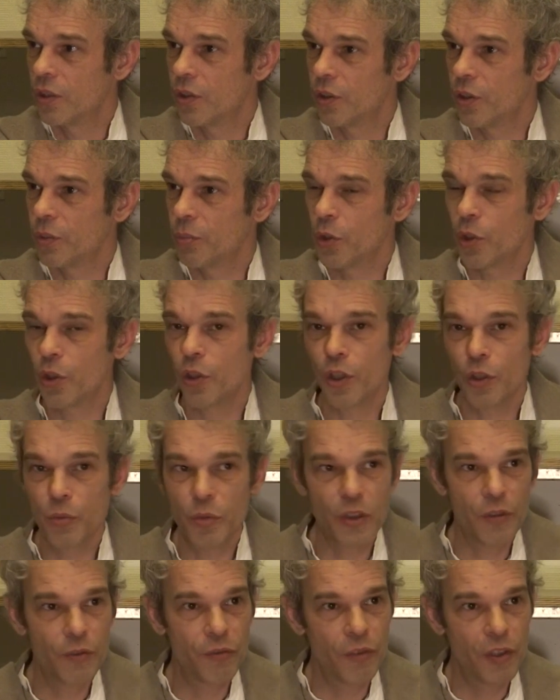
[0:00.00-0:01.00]
The more you
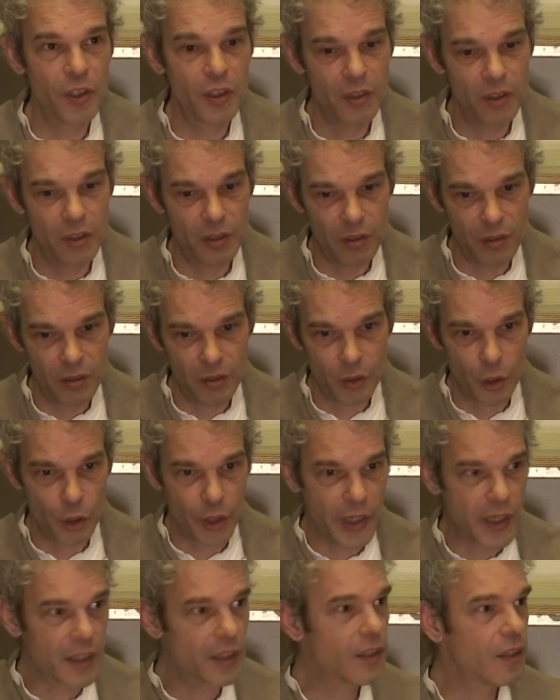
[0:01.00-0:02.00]
will feel
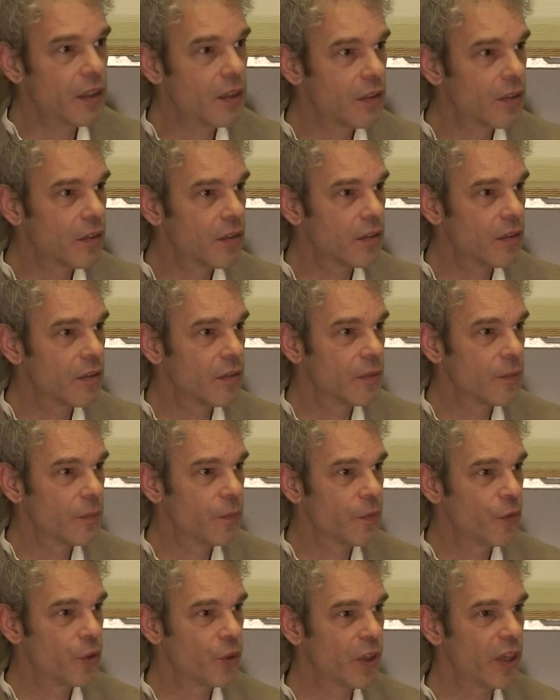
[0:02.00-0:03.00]
connected
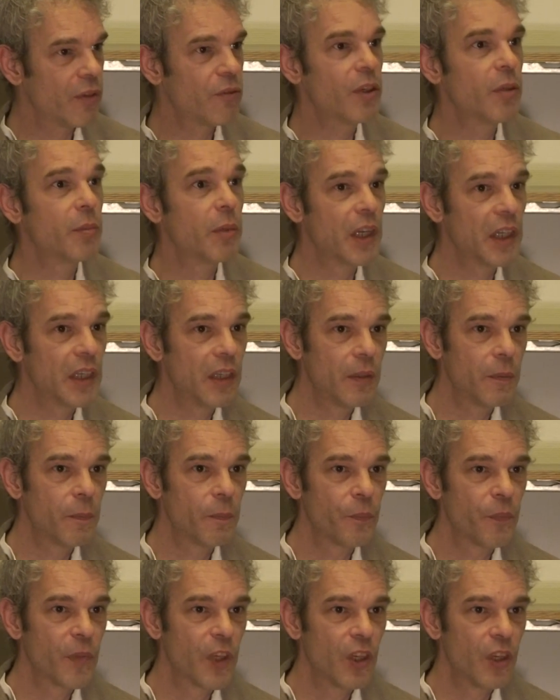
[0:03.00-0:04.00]
to everybody,
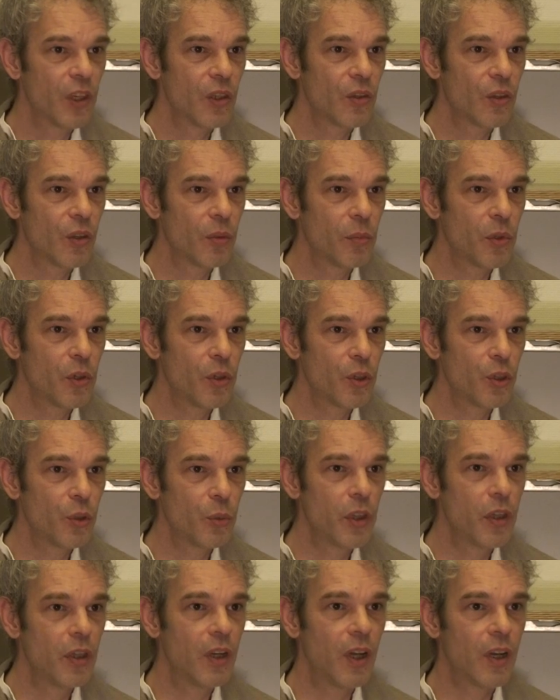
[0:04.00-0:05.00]
the more you
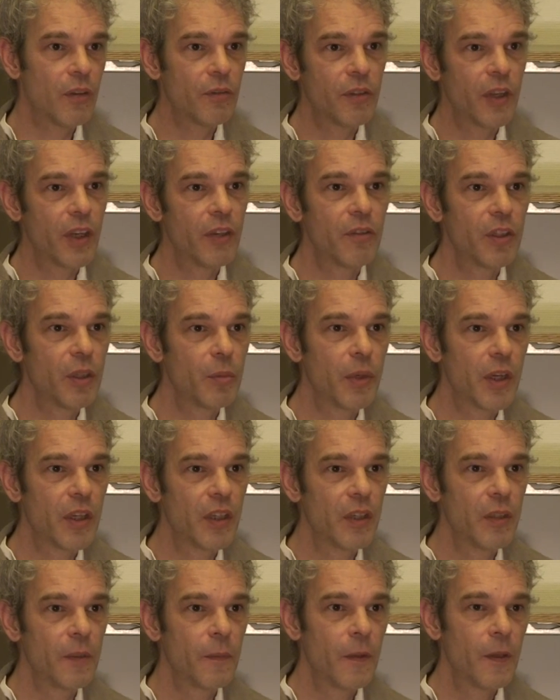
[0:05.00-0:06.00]
will love
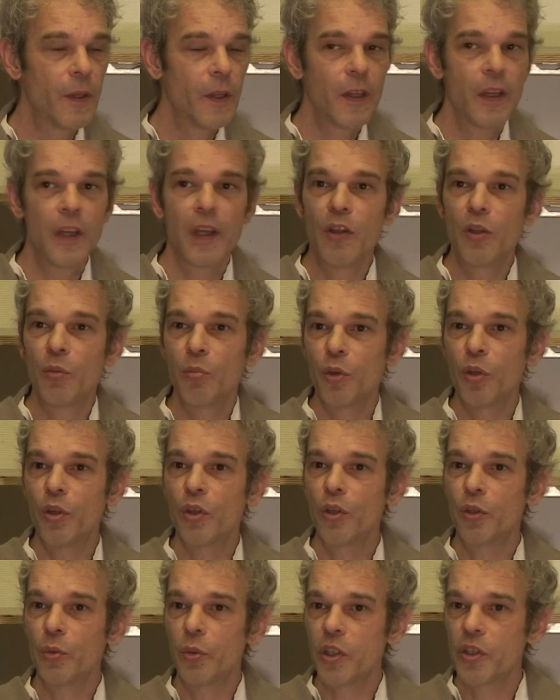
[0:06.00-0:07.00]
everybody, and the
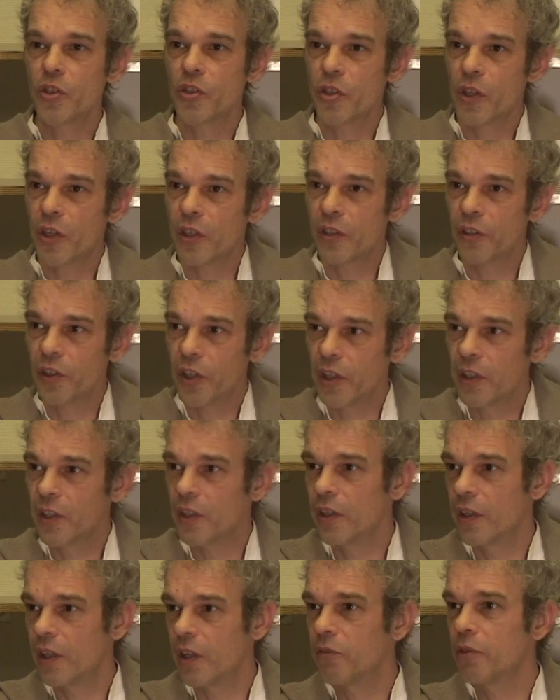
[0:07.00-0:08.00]
more you will start
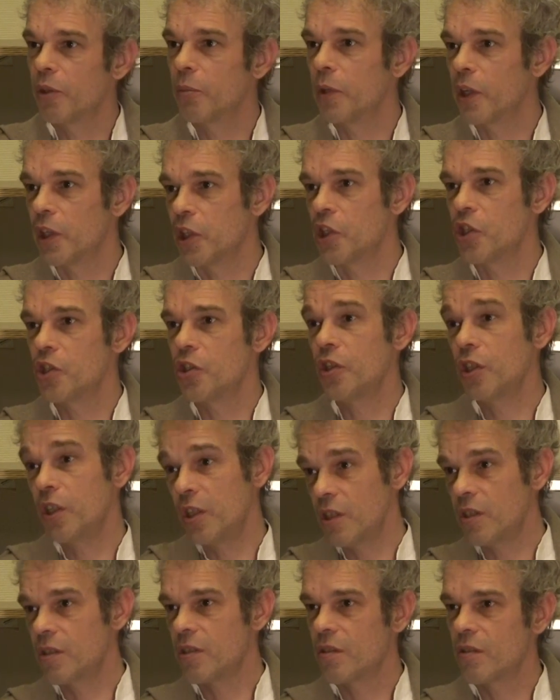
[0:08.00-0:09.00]
taking everybody's
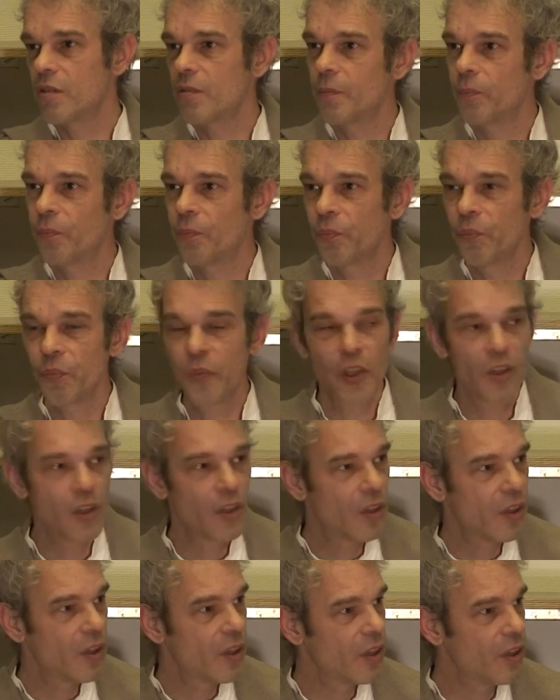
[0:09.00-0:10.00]
needs,
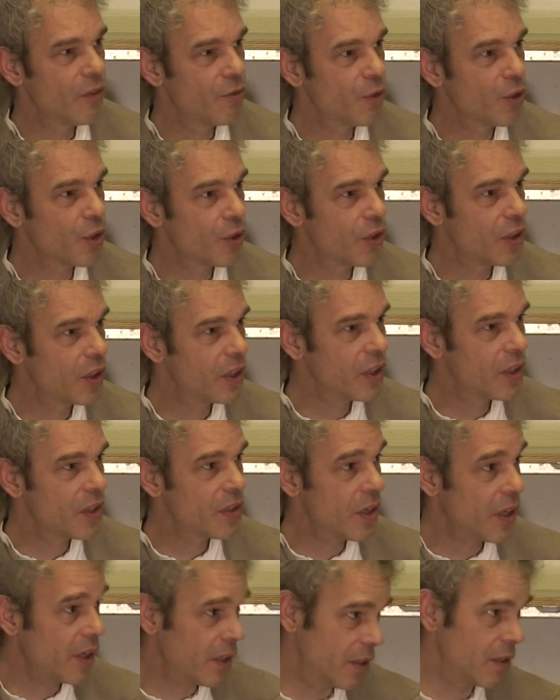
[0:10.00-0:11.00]
if not their
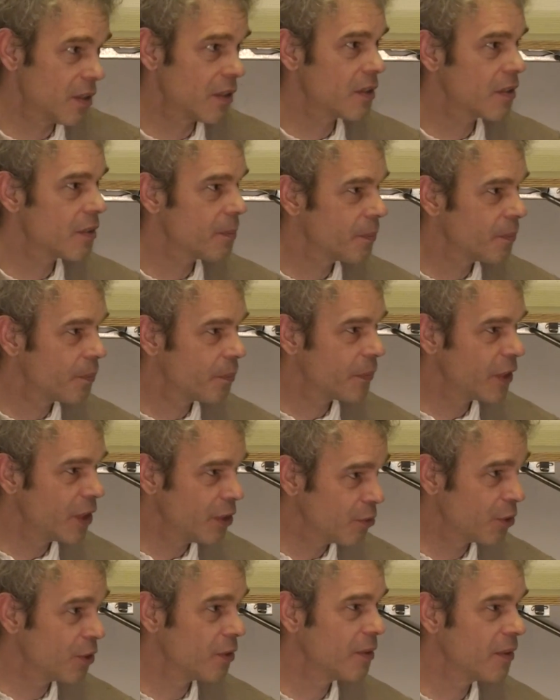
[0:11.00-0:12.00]
desires
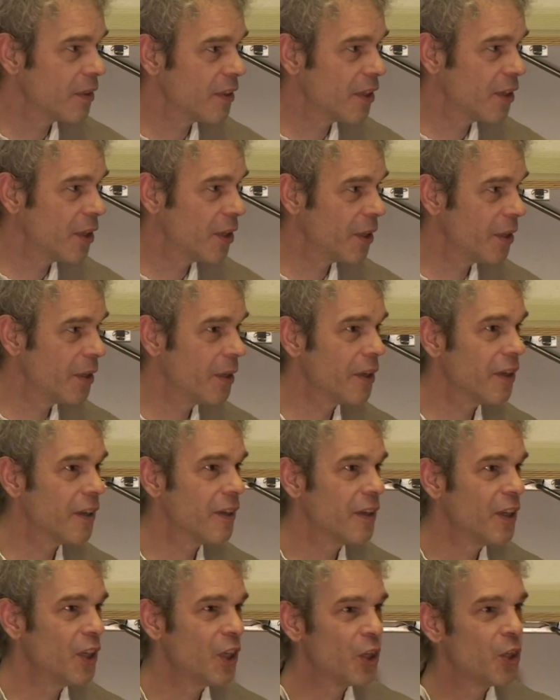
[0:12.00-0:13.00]
even,
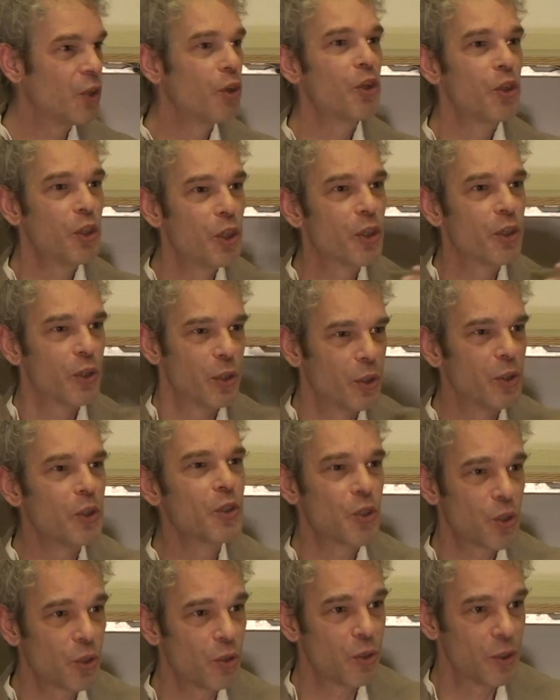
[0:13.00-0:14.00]
on your
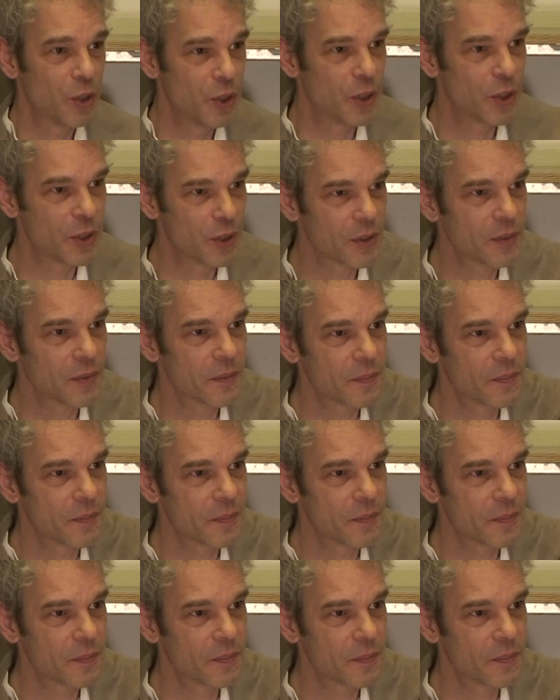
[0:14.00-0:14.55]
own shoulders.